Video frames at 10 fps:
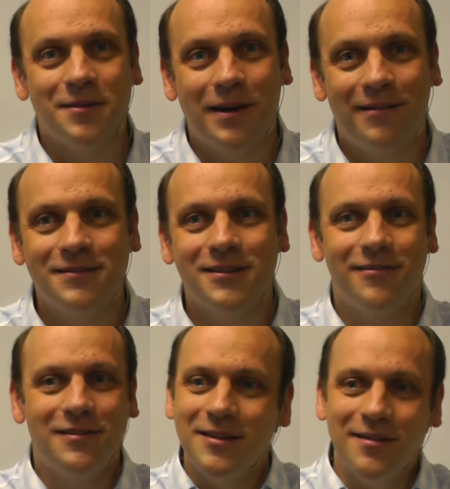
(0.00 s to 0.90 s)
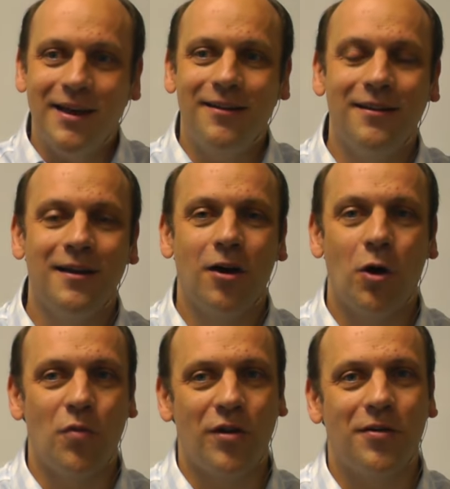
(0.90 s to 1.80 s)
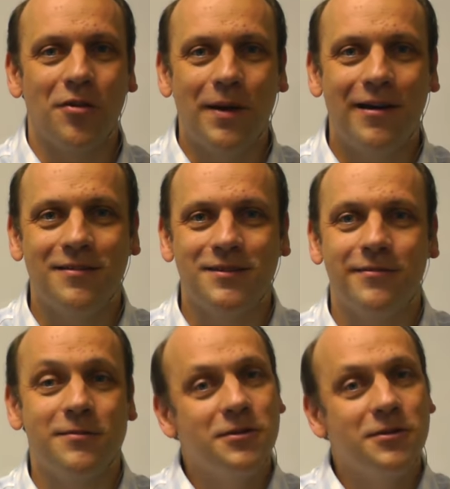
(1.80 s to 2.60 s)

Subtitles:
a power series and then operate on the power series,